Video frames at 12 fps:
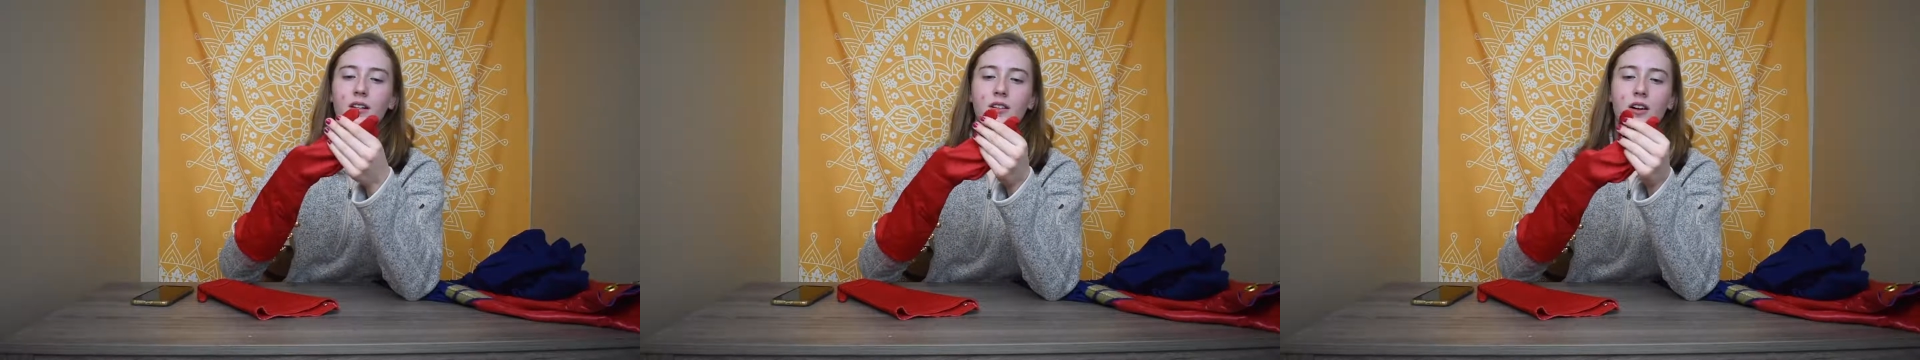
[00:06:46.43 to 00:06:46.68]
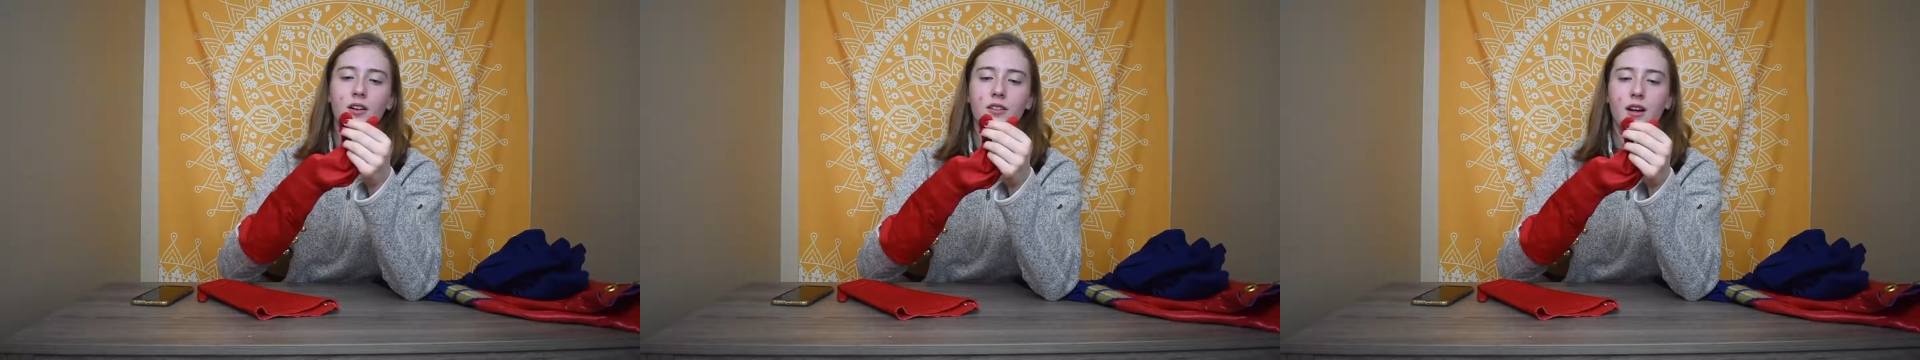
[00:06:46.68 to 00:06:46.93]

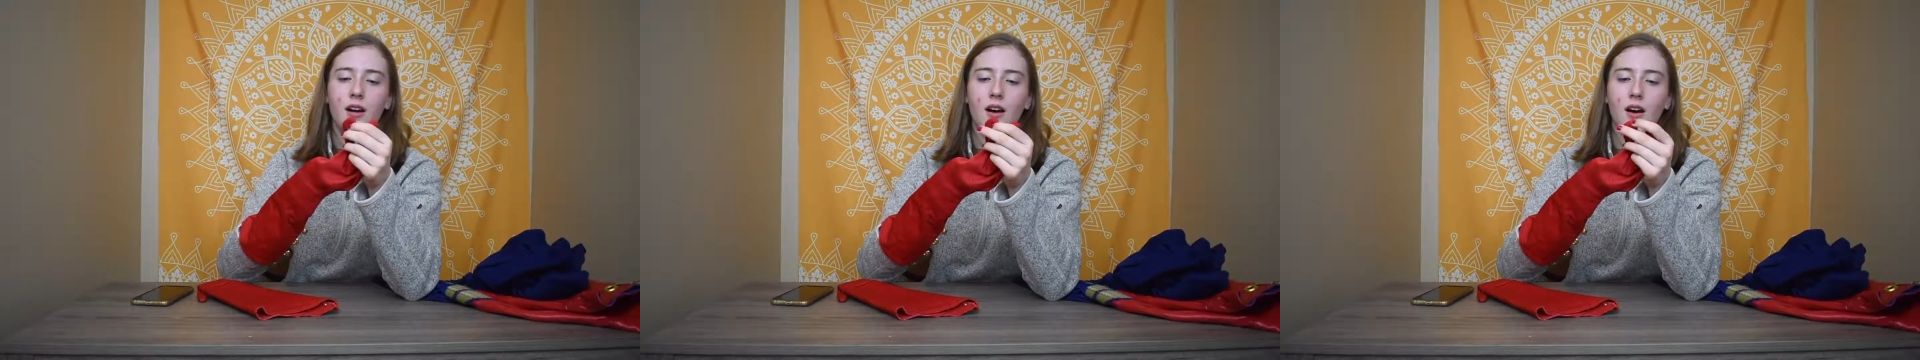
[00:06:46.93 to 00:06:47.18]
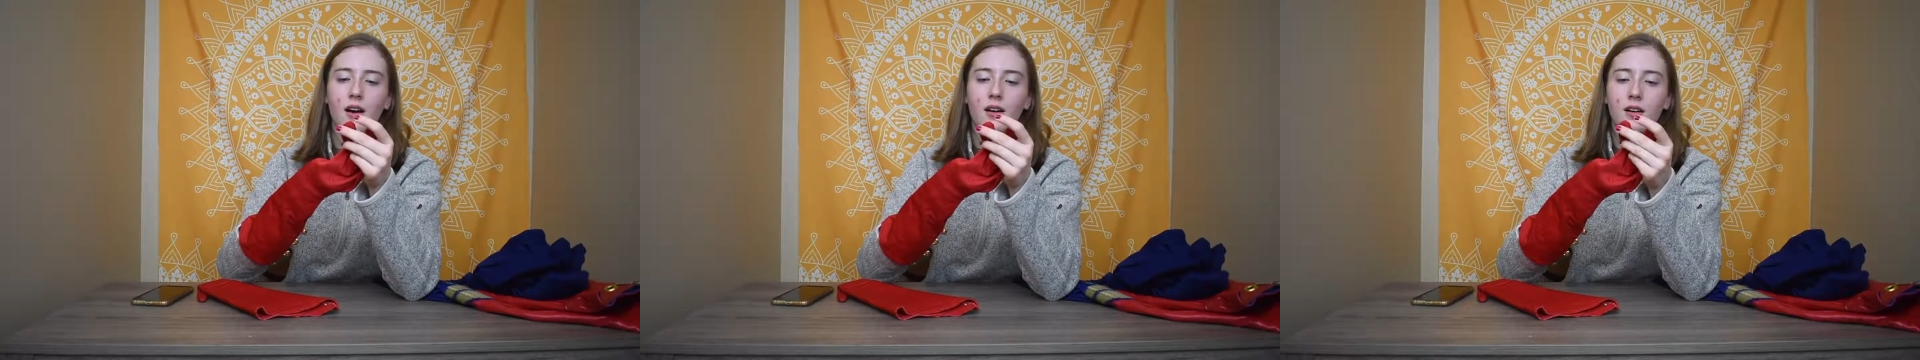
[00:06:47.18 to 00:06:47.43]
called
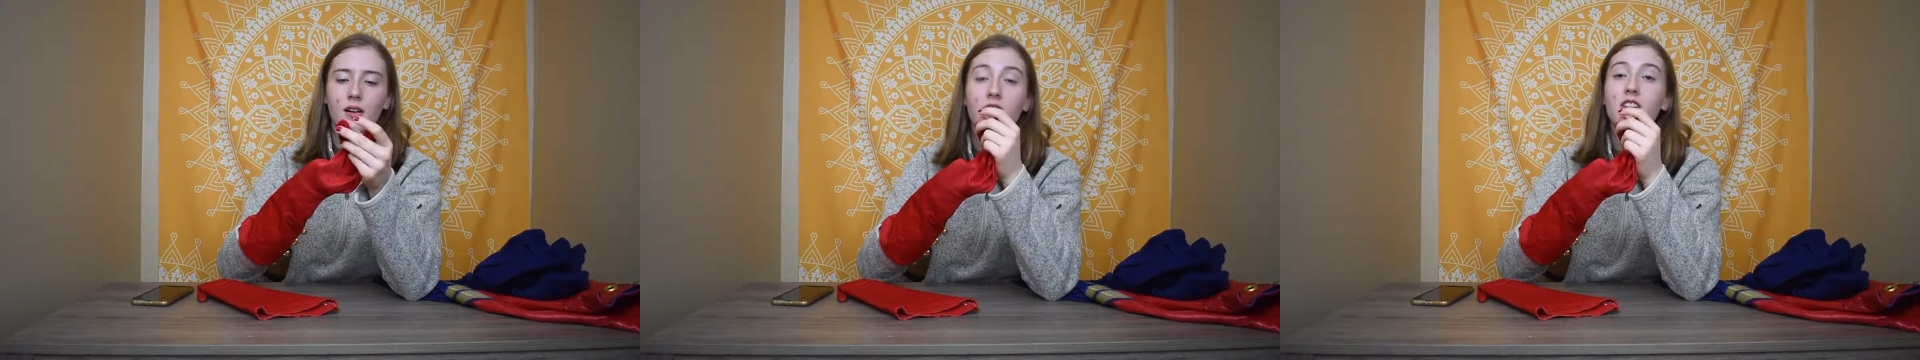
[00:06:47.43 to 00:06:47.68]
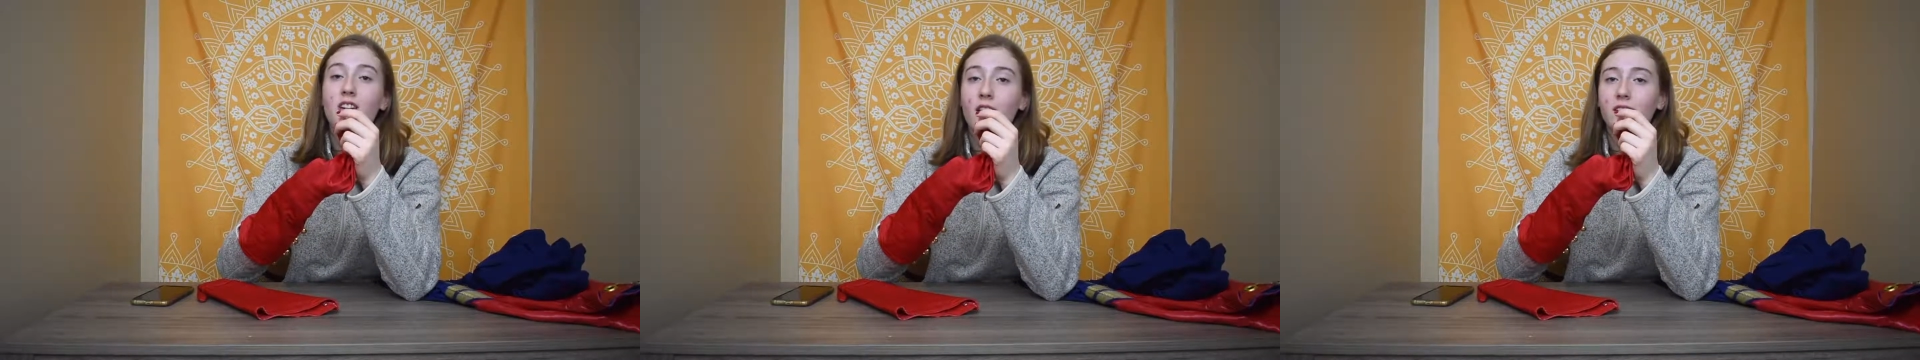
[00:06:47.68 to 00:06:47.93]

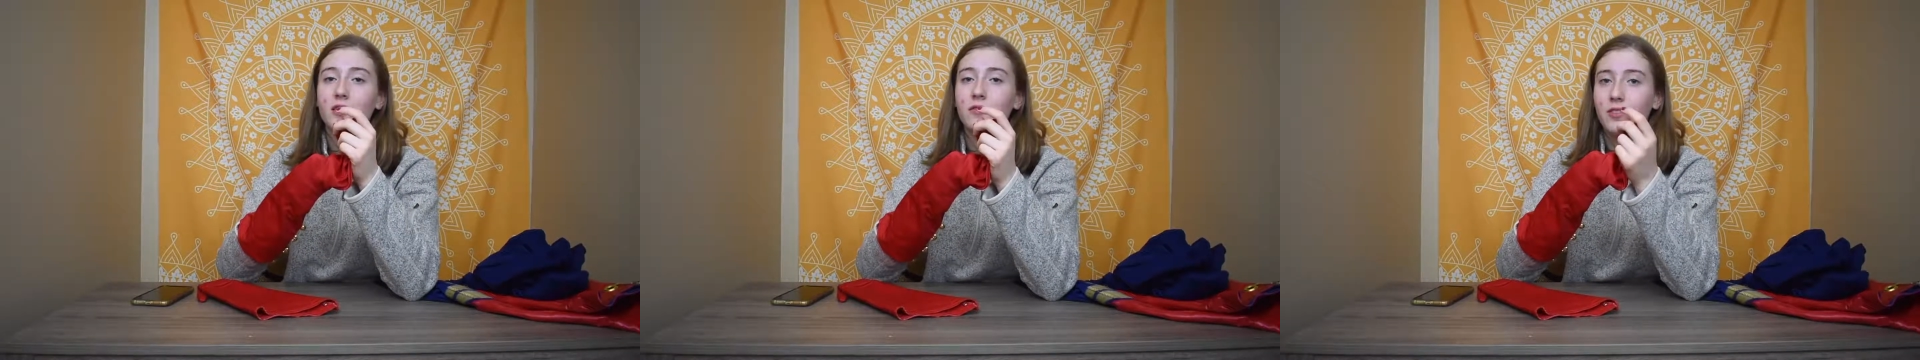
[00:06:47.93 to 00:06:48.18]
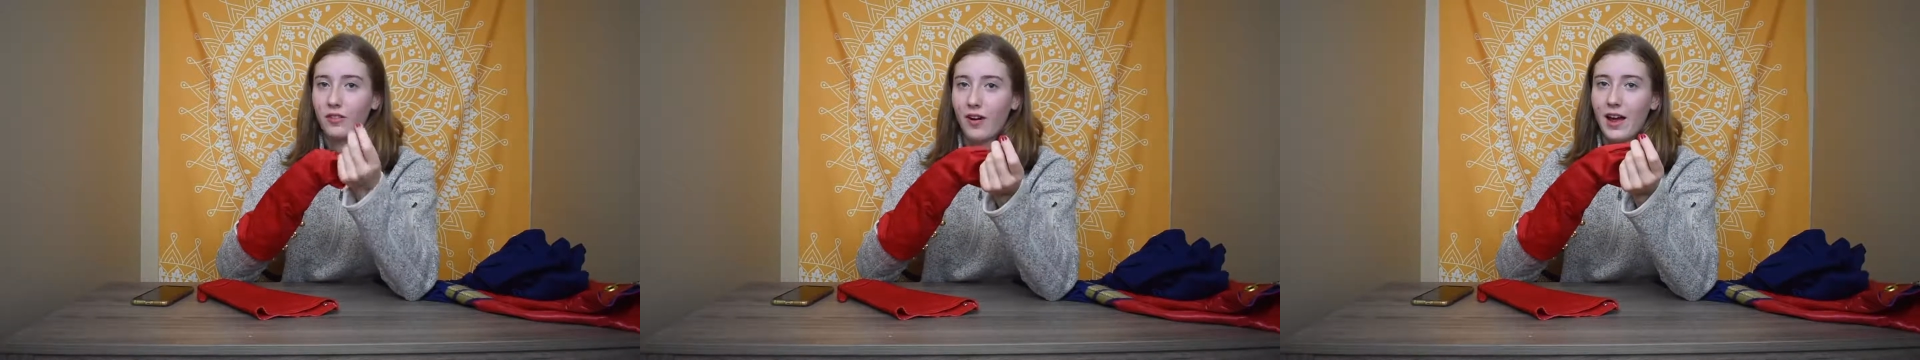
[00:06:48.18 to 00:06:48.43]

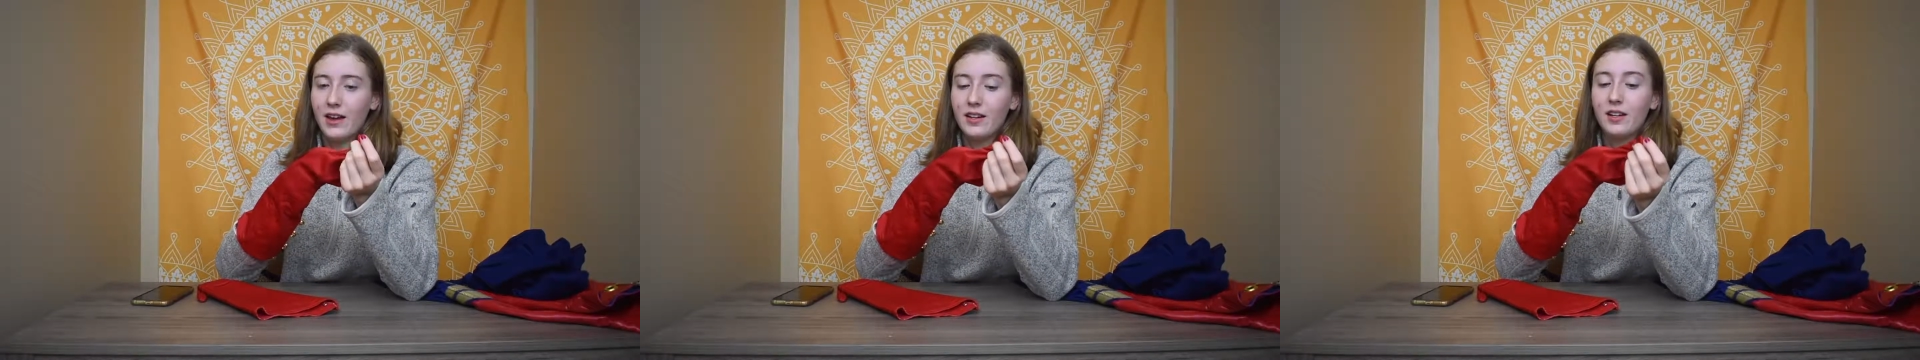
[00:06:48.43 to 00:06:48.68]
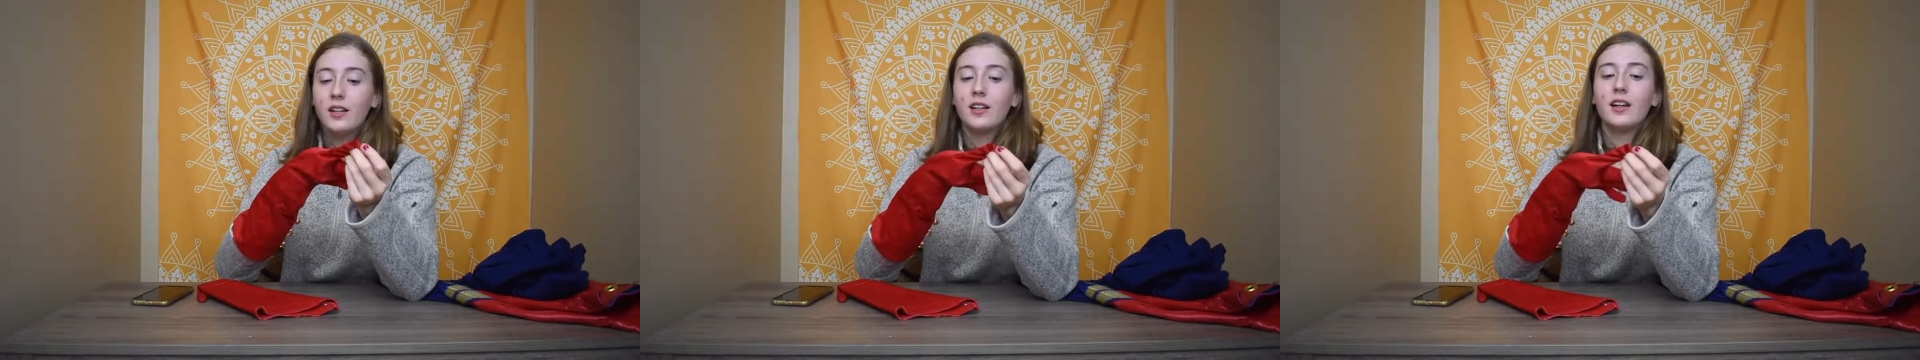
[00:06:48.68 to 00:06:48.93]
conductive thread,